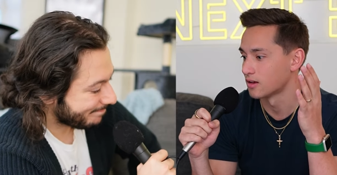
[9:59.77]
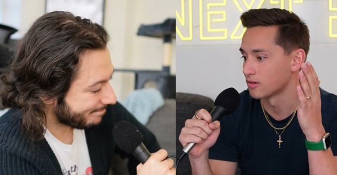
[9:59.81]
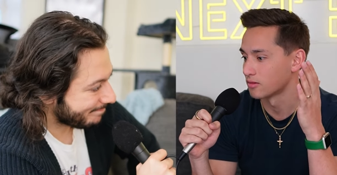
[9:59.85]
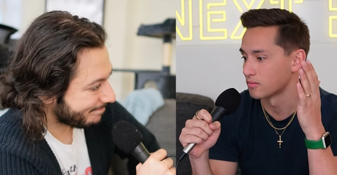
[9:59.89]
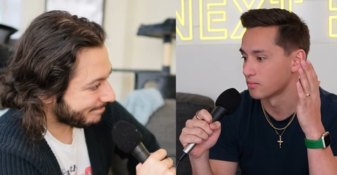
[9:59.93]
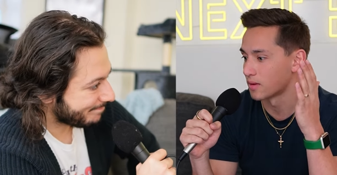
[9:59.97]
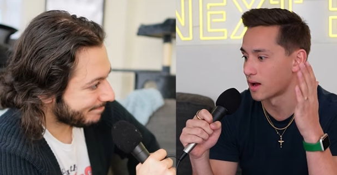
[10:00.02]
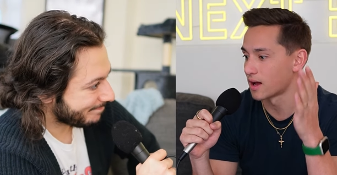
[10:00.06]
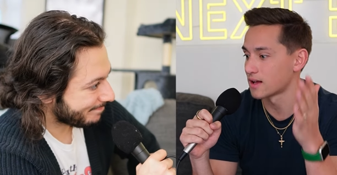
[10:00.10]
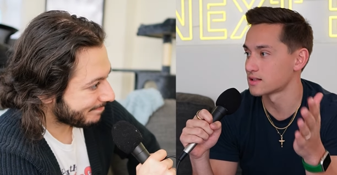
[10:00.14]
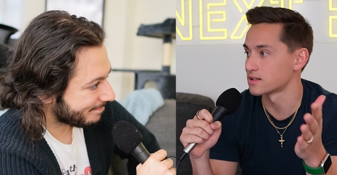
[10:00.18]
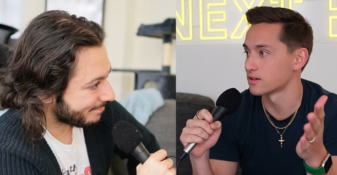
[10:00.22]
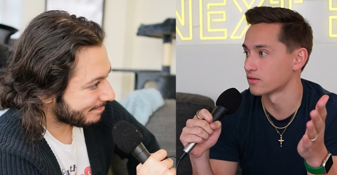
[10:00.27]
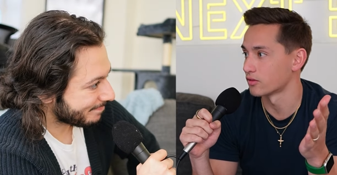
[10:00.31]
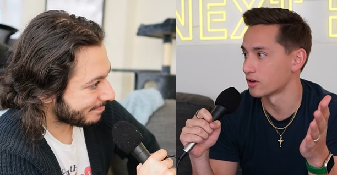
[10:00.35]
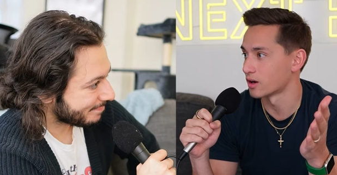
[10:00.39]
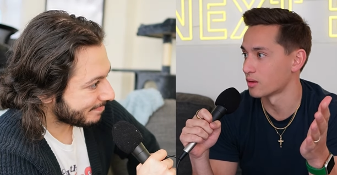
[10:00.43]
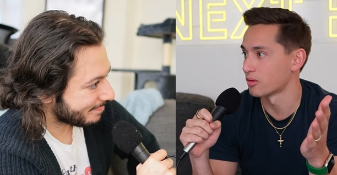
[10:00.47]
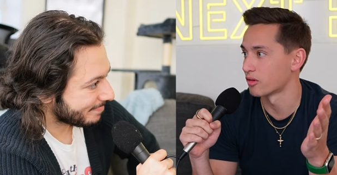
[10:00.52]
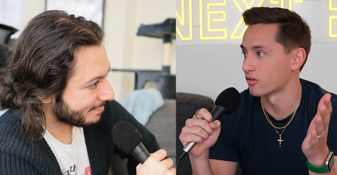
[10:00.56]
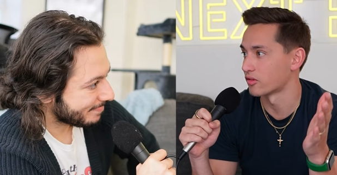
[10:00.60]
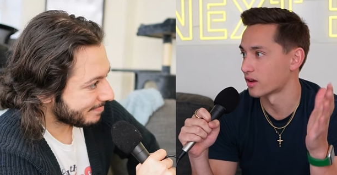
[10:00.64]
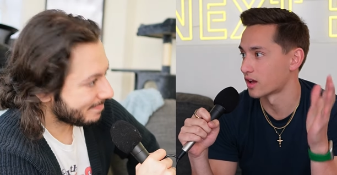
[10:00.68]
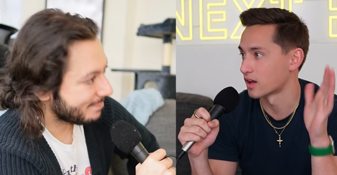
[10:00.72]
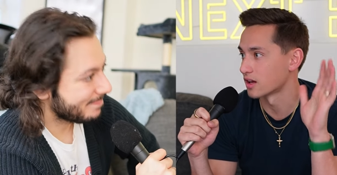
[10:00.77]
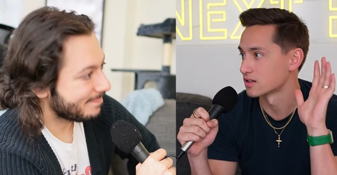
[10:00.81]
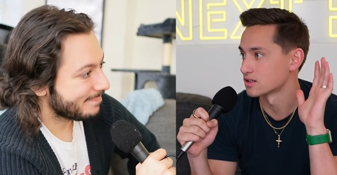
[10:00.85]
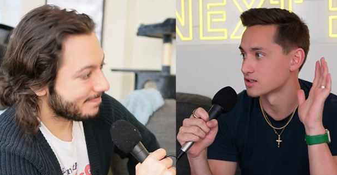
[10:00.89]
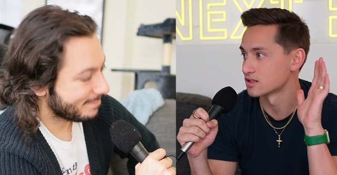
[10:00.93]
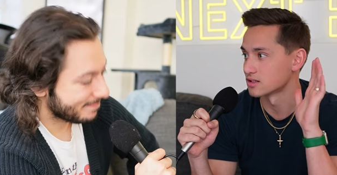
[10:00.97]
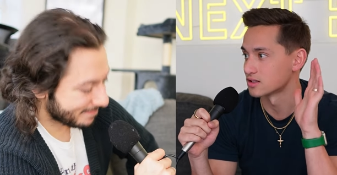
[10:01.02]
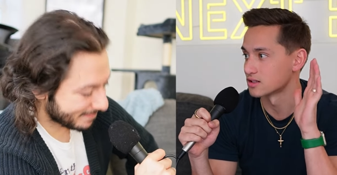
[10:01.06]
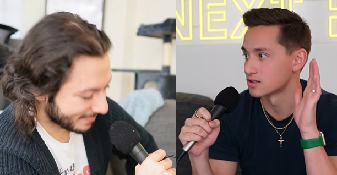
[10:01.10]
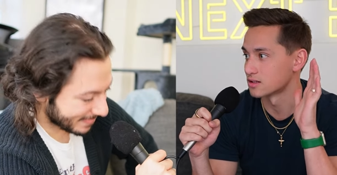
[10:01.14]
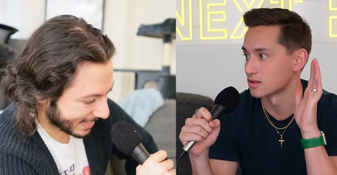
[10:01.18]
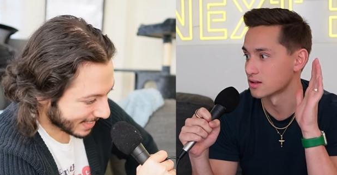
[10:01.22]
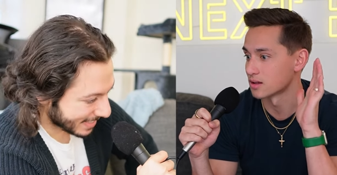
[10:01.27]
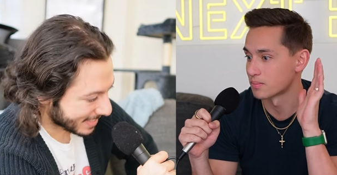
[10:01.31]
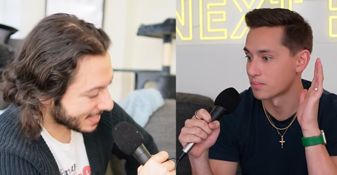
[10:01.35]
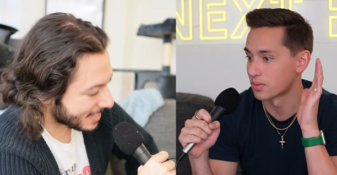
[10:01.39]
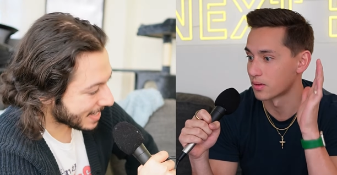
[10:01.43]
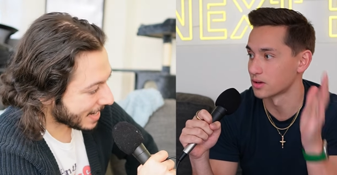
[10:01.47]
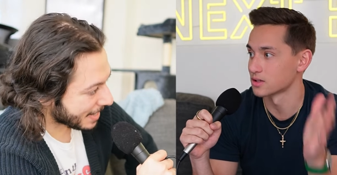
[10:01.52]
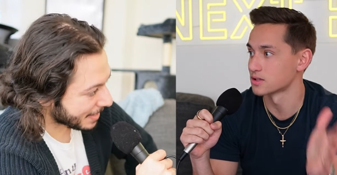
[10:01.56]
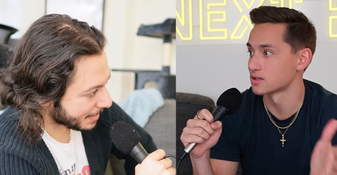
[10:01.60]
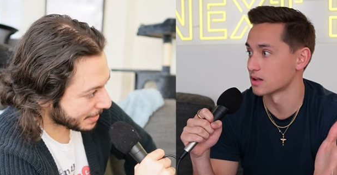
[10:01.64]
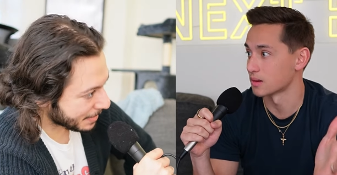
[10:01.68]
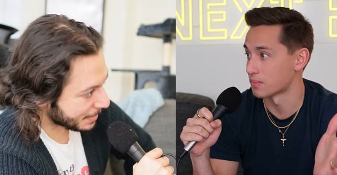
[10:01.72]
Speaker 1: massive ramifications to the
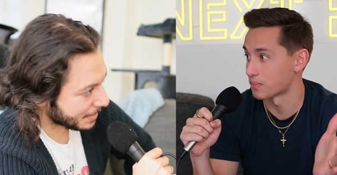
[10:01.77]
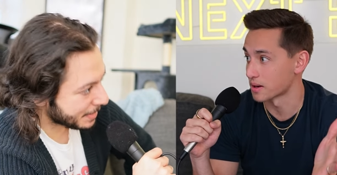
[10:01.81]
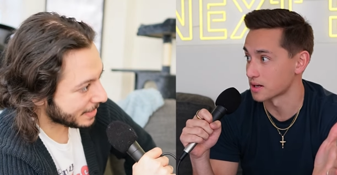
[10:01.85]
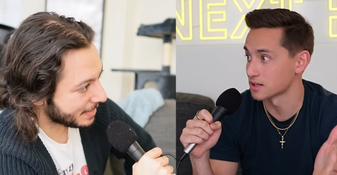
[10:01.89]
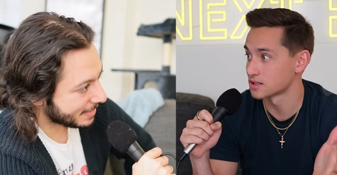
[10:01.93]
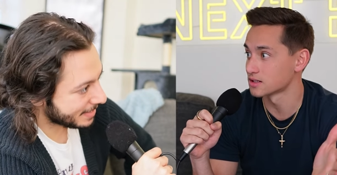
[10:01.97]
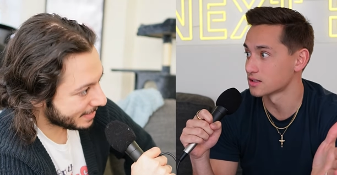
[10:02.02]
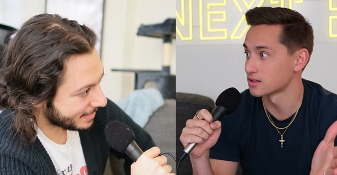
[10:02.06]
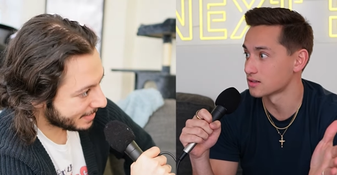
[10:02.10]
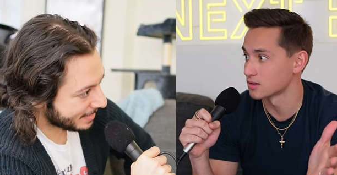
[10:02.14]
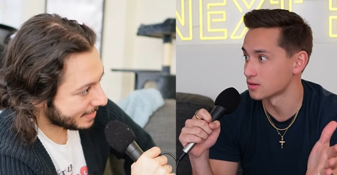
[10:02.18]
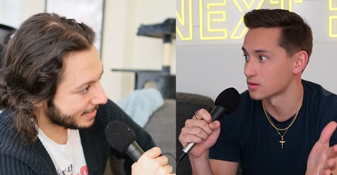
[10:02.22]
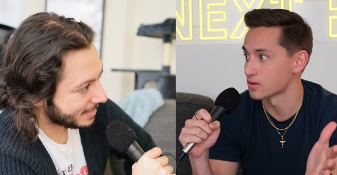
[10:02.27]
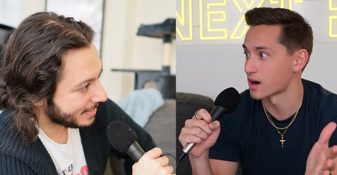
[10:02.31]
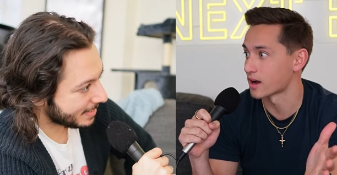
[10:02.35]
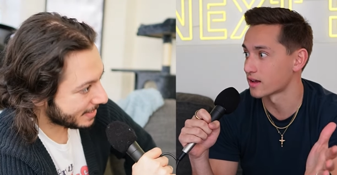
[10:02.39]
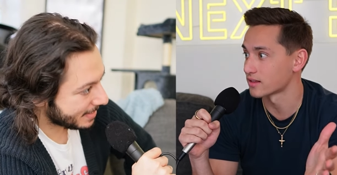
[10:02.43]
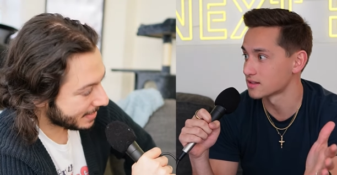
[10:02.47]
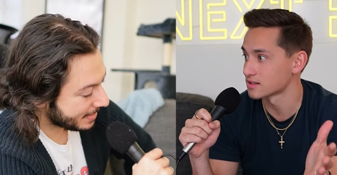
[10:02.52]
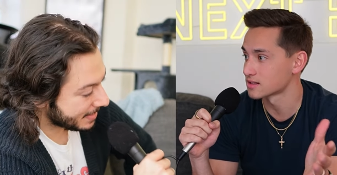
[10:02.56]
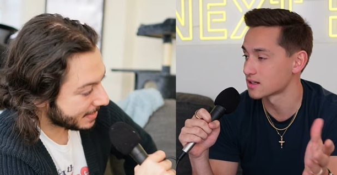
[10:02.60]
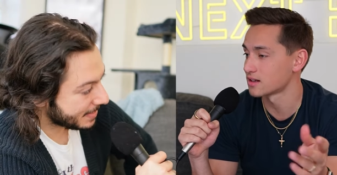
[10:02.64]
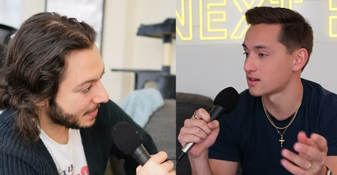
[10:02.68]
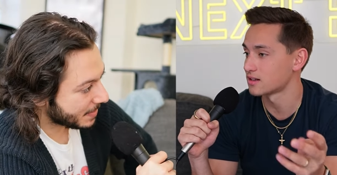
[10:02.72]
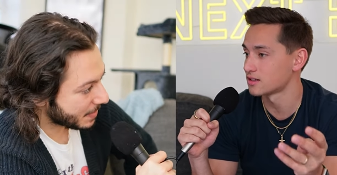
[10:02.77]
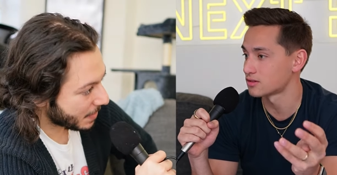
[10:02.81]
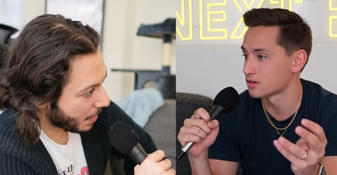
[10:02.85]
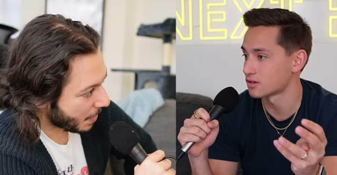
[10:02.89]
exactly. person, the patient who had this kidney